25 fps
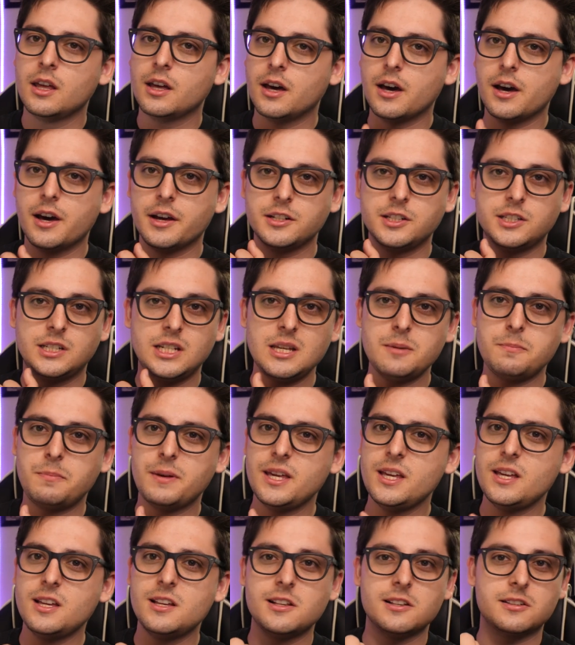
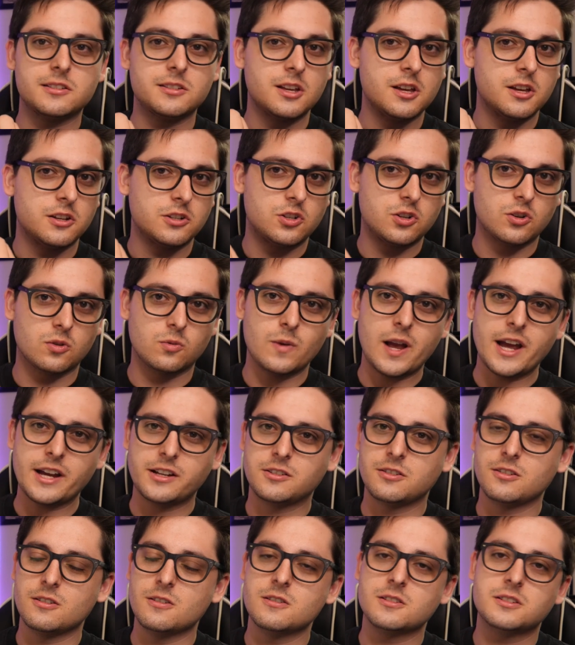DPs,
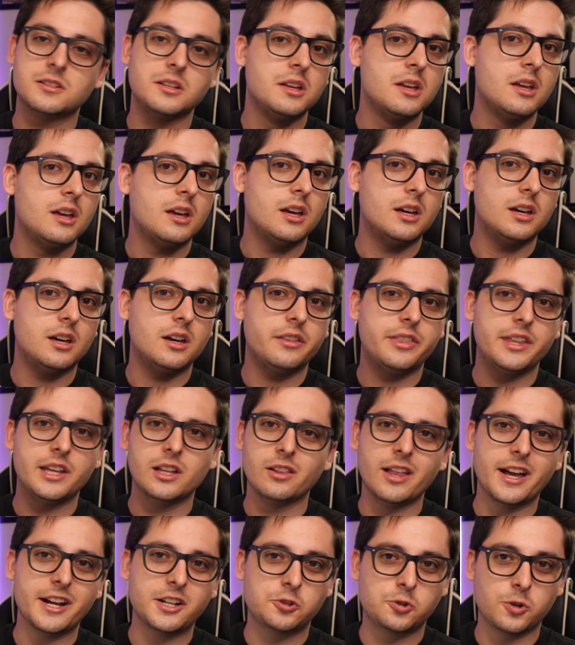directors, the
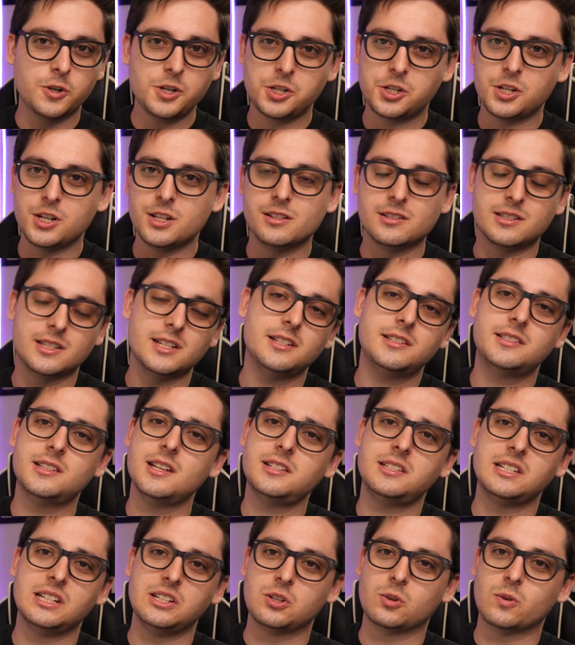electricians, the
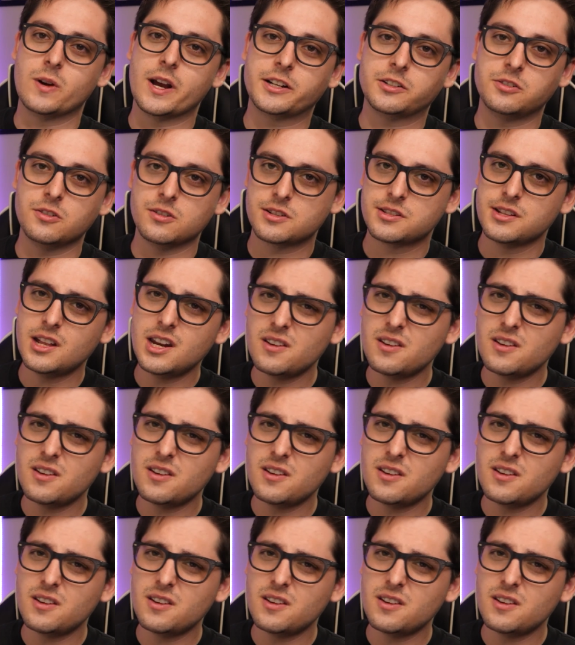assistant directors.